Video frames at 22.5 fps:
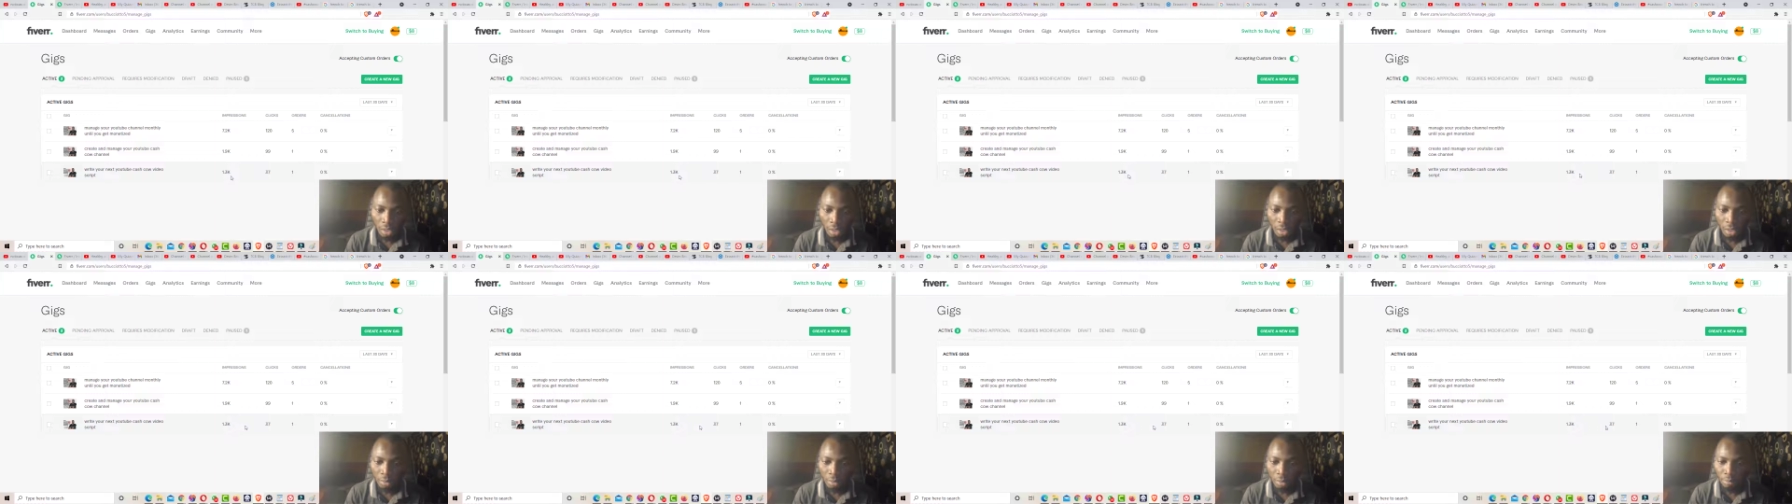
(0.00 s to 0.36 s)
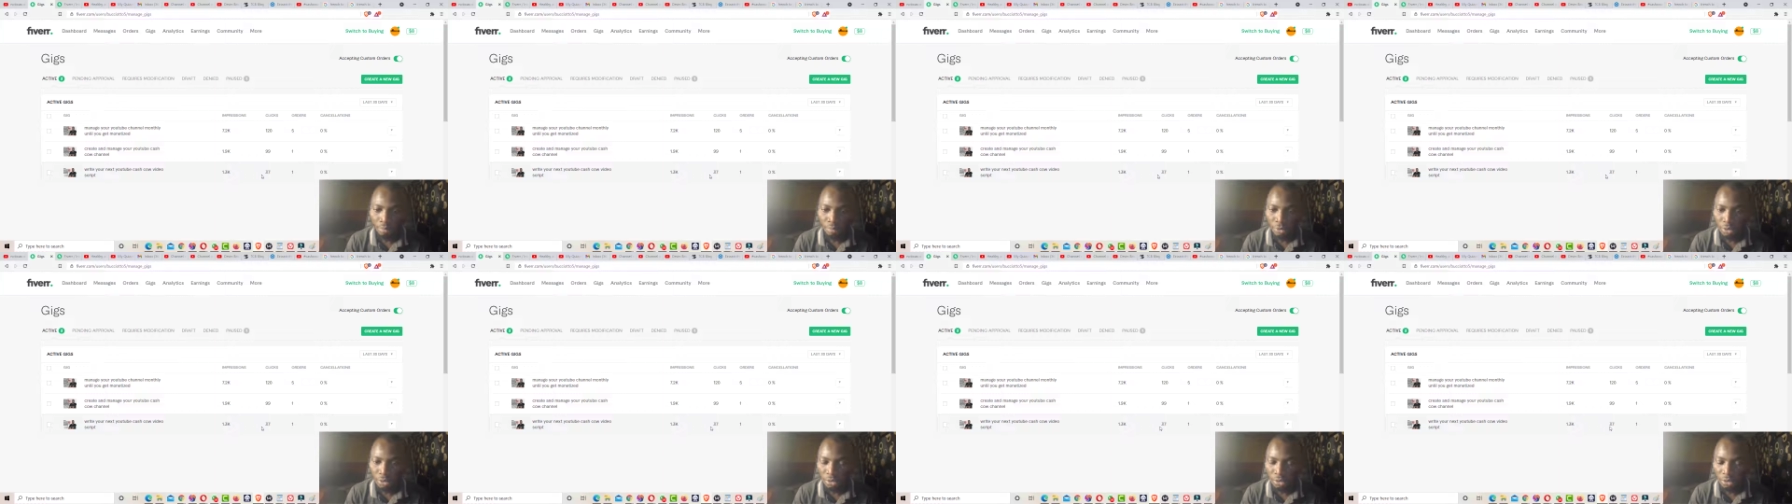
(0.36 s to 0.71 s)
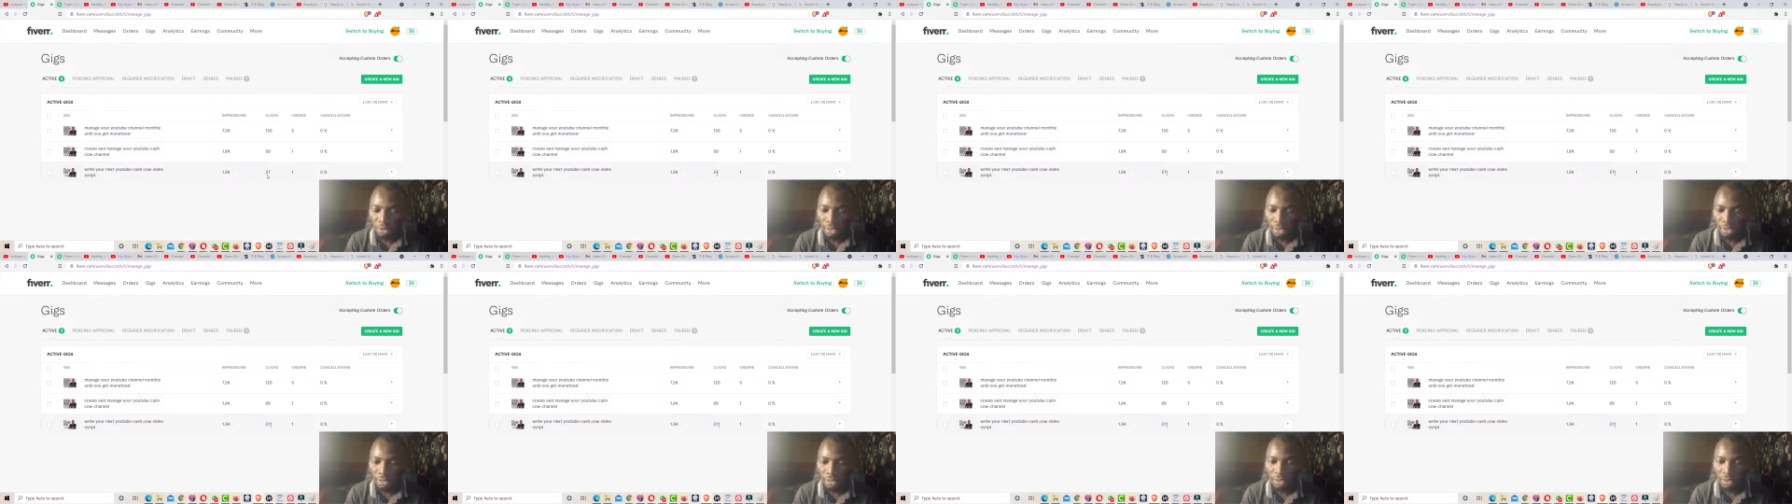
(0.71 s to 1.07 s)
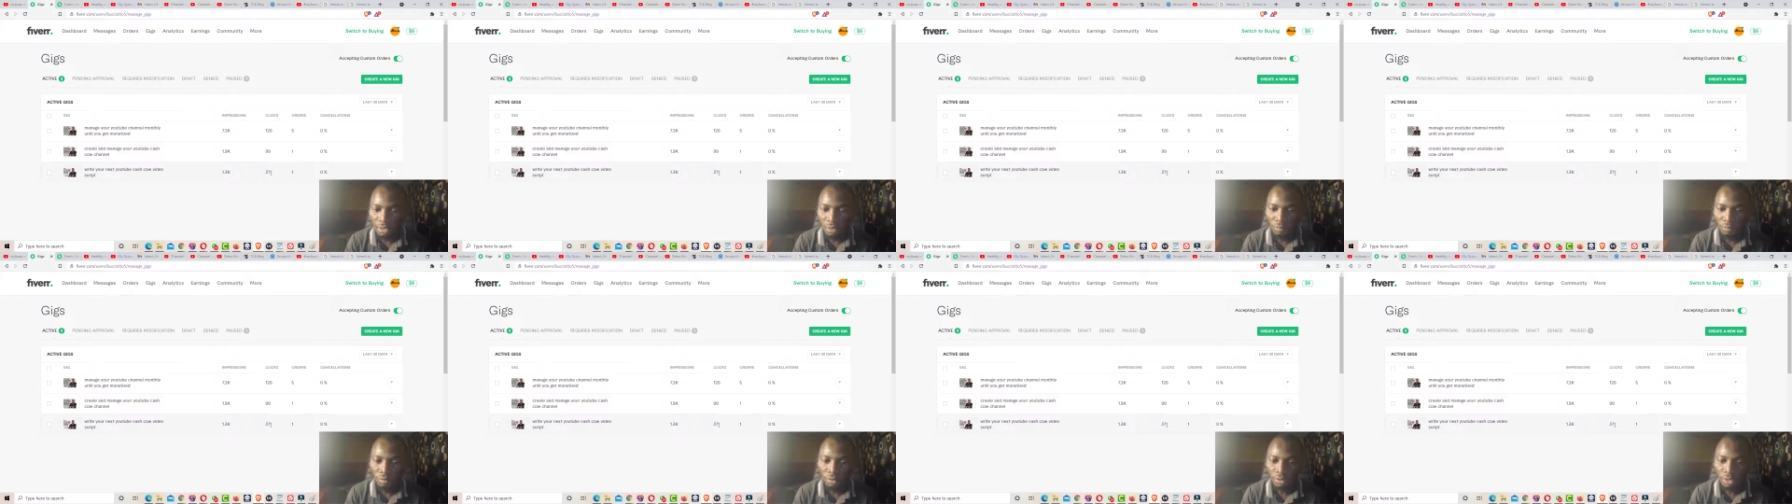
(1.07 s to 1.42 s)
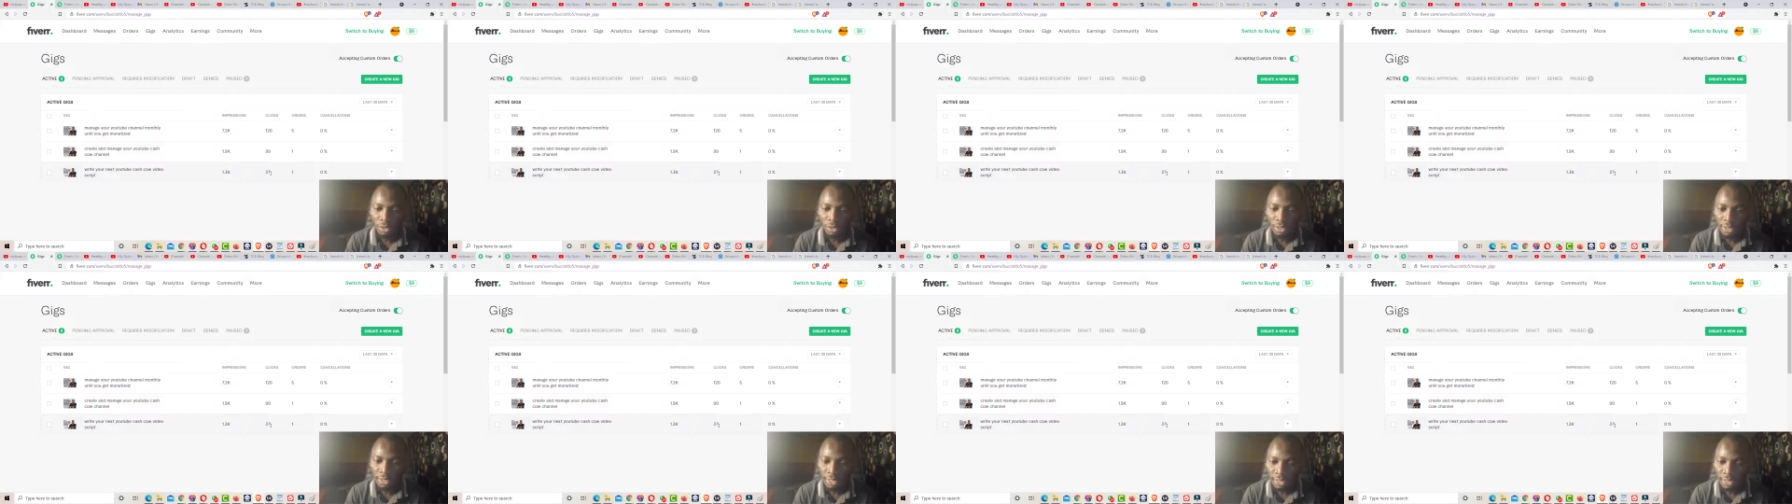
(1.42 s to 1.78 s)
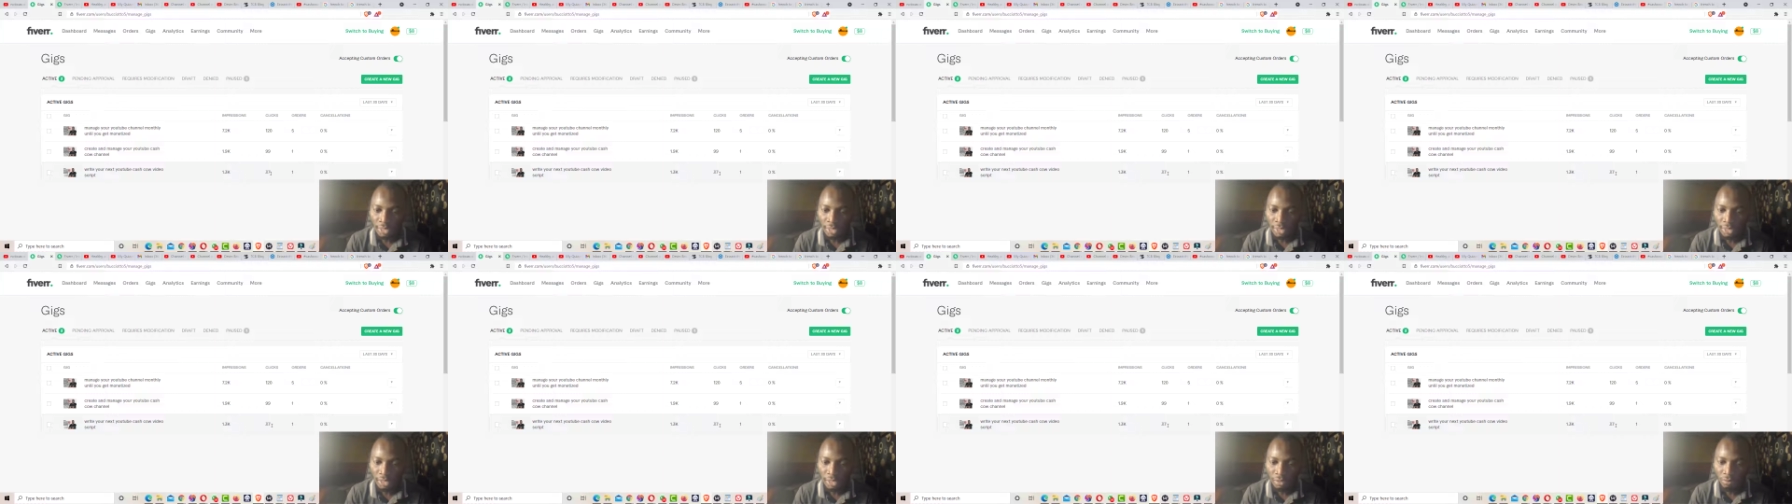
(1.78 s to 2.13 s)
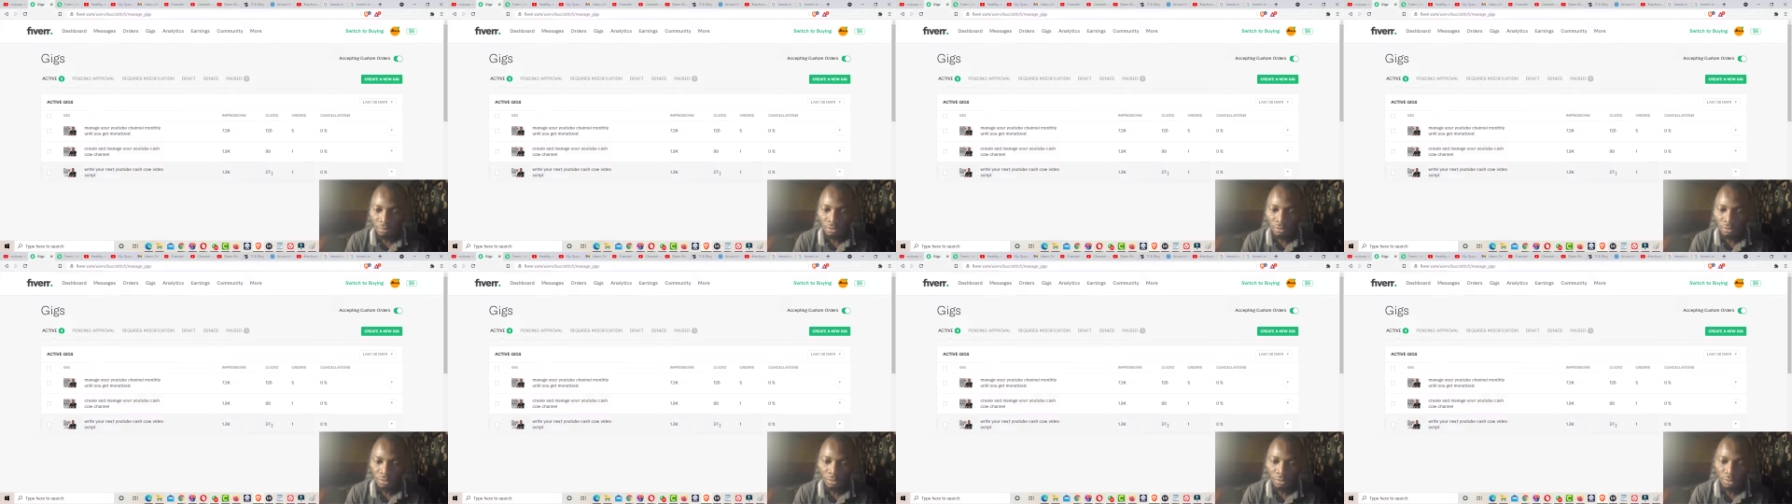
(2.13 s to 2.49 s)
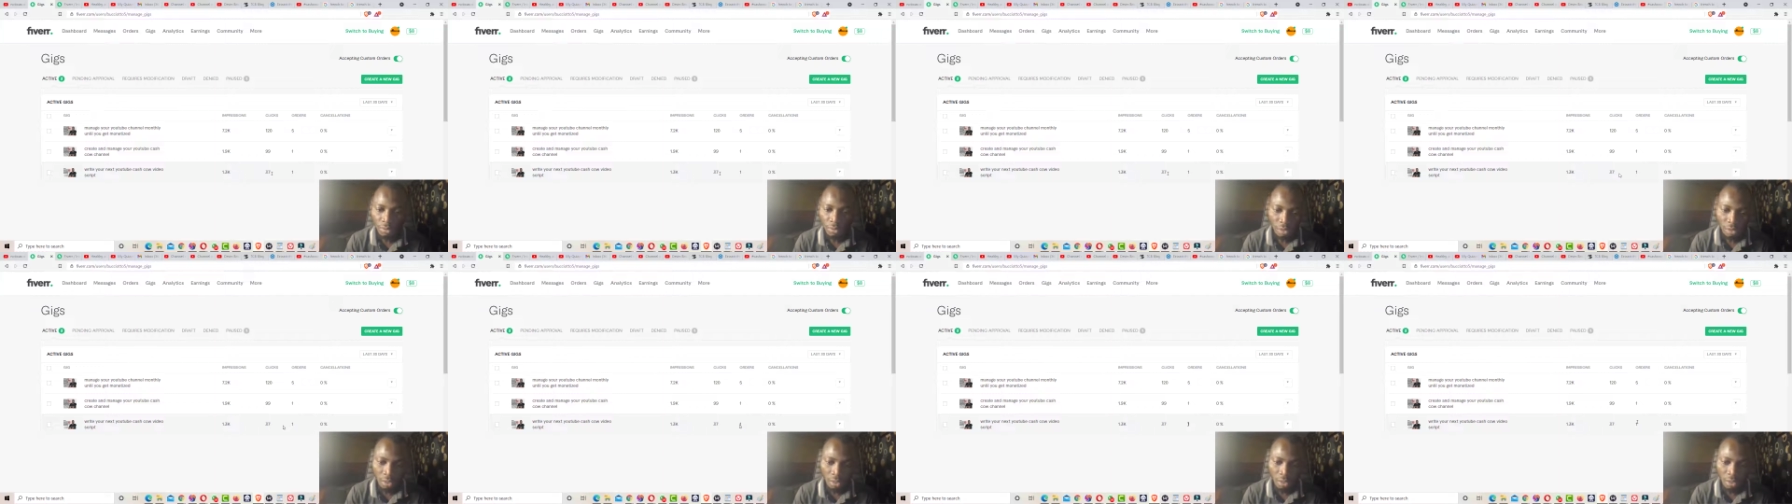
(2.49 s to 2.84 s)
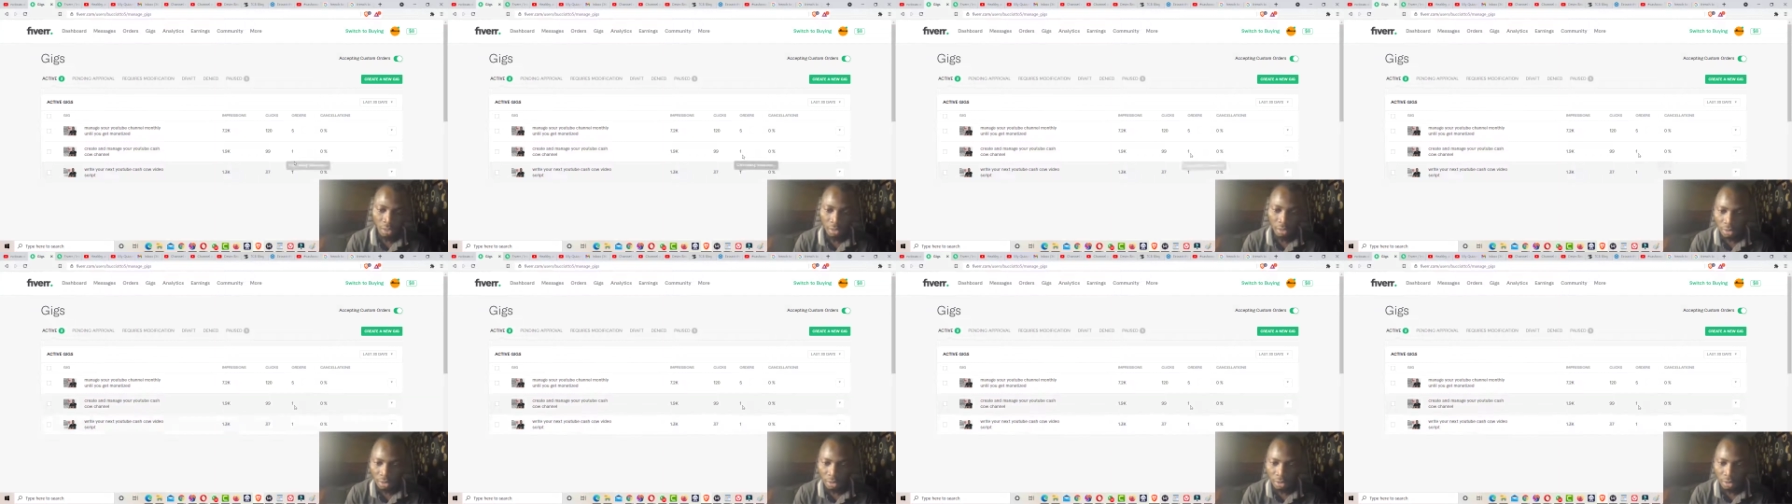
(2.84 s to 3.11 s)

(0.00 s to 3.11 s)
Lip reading: impression and 37 clicks.